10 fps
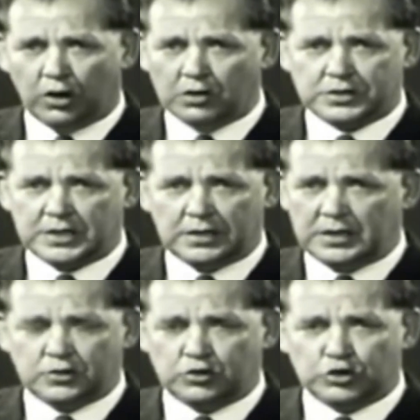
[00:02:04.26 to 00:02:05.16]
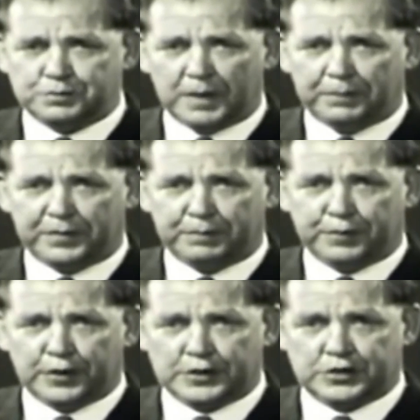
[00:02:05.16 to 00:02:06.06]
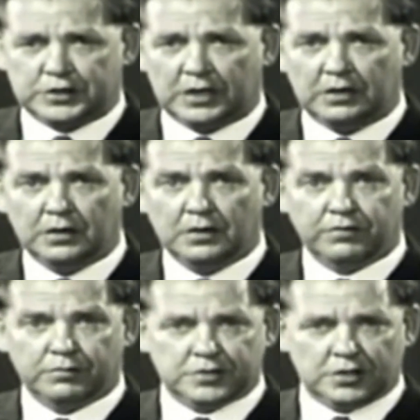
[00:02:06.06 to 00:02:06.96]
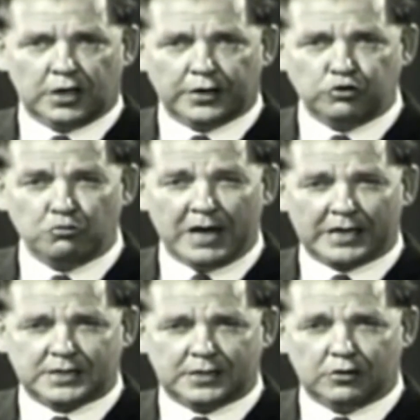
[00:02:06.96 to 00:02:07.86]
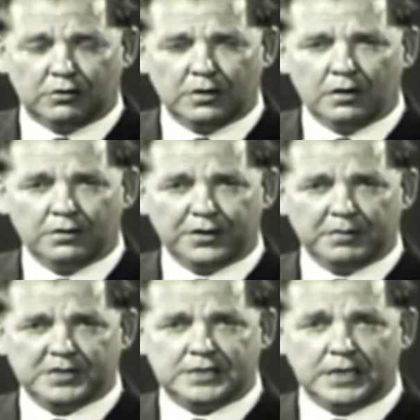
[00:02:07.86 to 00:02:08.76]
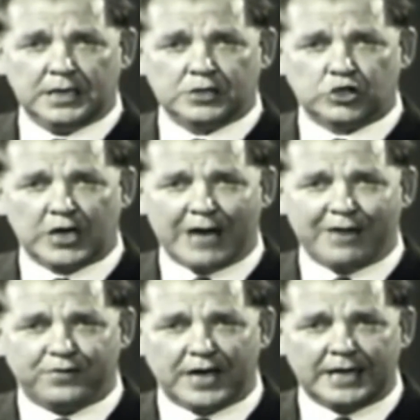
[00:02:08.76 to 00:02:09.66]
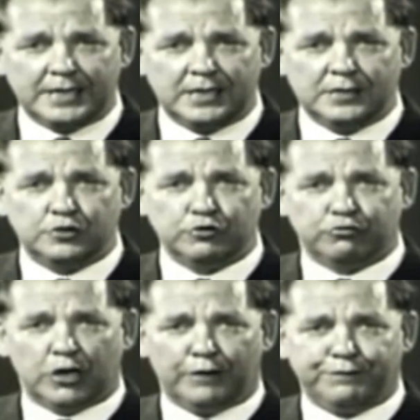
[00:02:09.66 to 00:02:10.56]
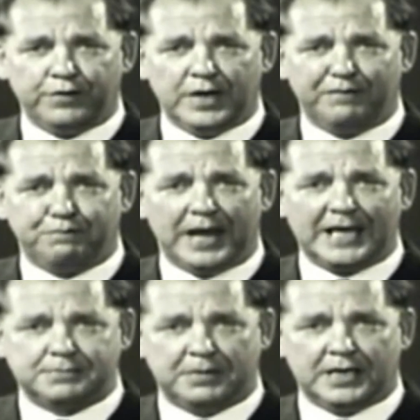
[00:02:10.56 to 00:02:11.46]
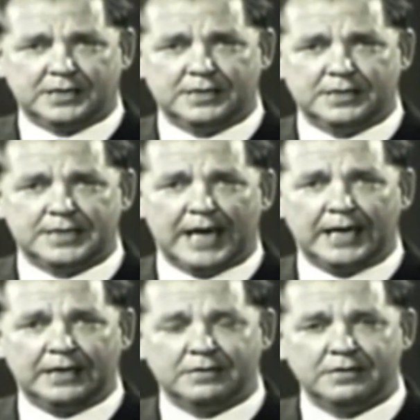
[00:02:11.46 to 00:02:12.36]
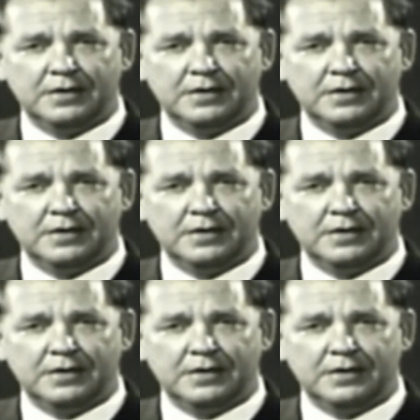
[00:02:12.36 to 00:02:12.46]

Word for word: We all see these newspaper reports uh, from Socorro, New Mexico, that a mysterious craft landed and took off and left blast marks in the sand.